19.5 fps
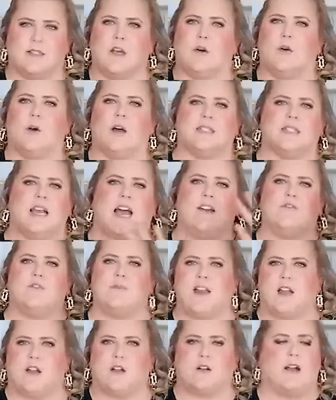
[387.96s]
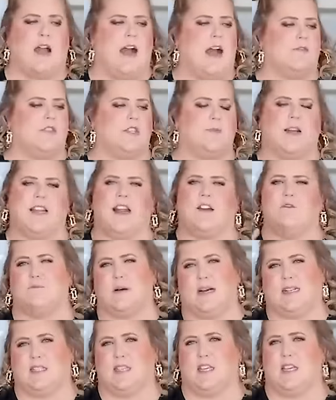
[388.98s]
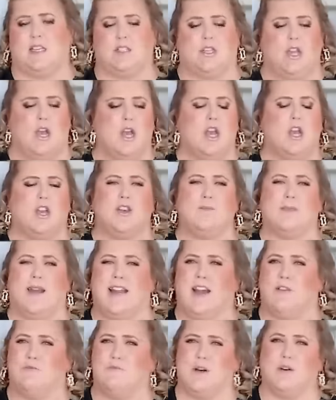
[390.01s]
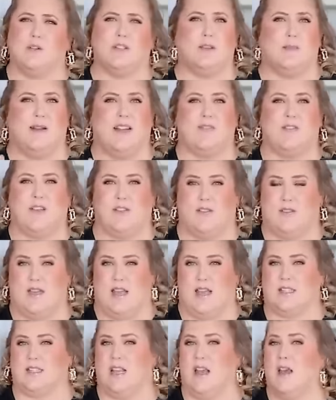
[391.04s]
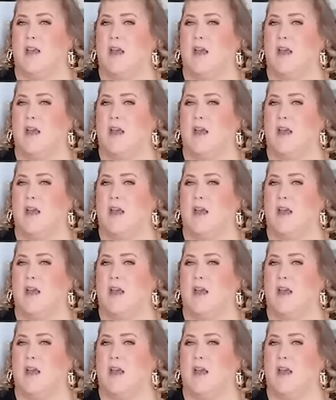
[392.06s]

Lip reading: So aside from the aircraft, you might have buses, you might have boats, you might have other things.